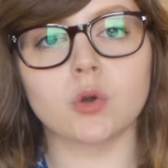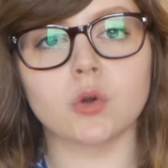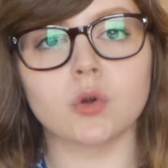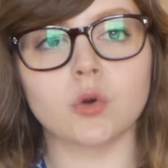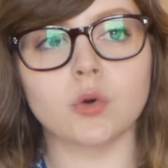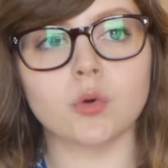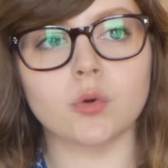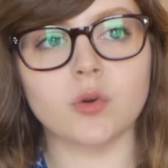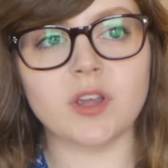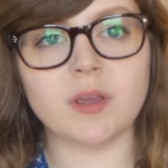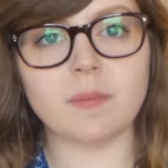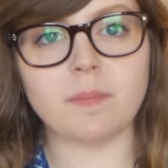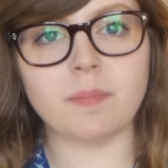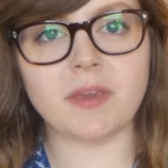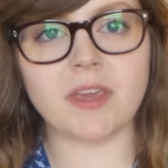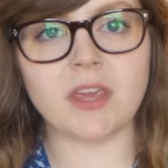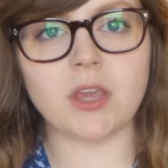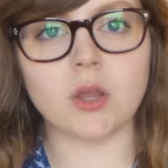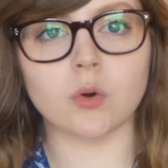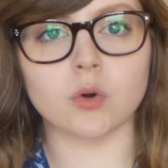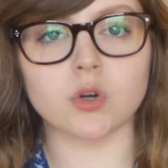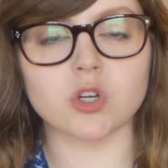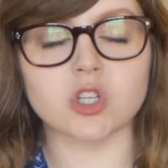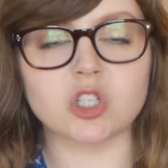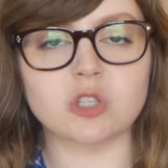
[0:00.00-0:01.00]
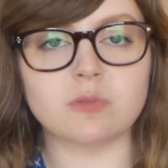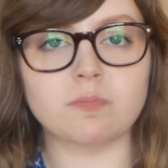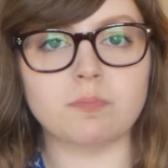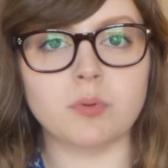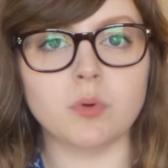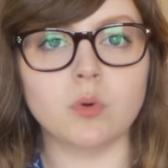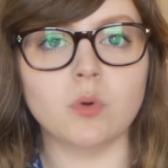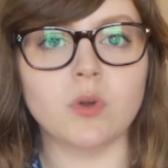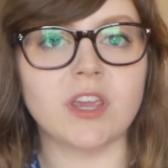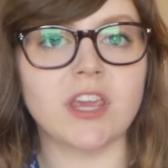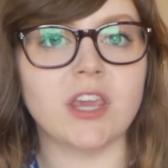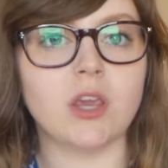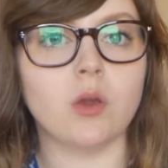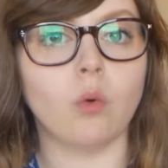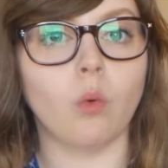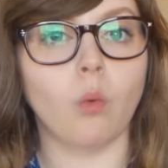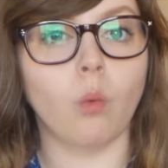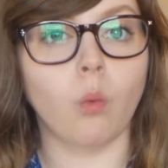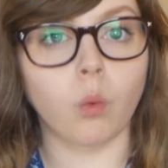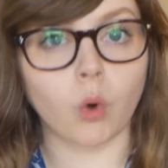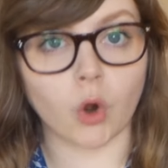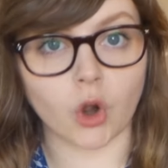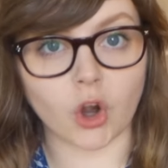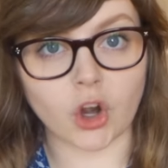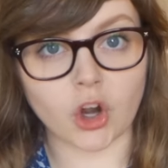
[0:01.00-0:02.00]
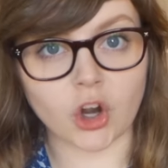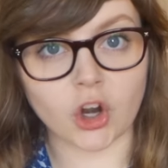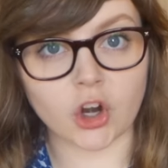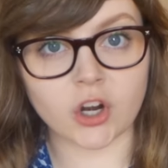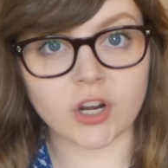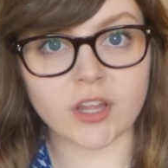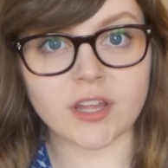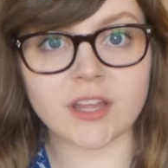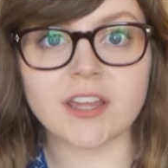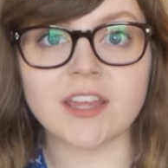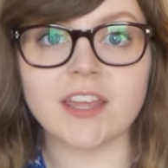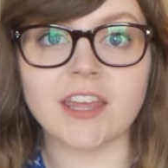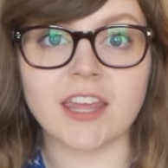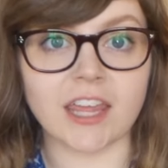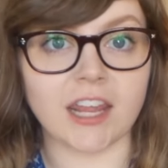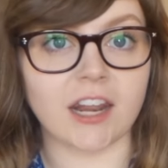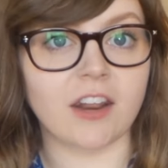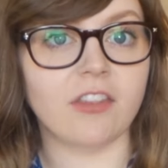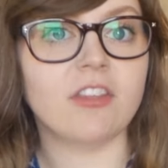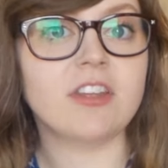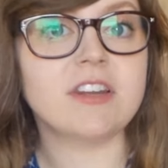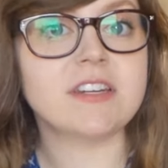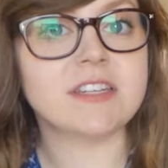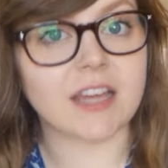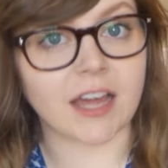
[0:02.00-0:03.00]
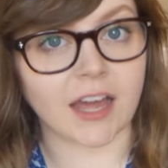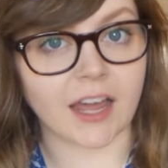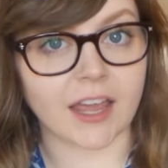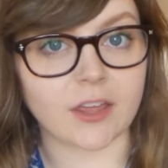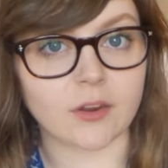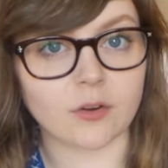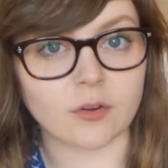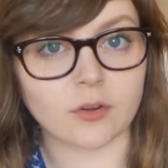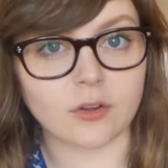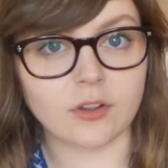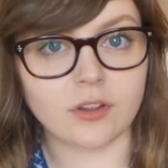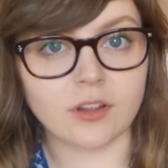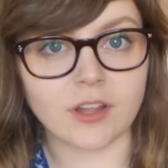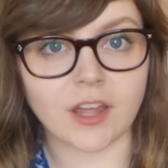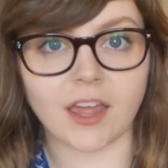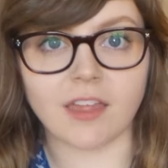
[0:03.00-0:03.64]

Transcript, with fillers: creepy or spooky word in the title,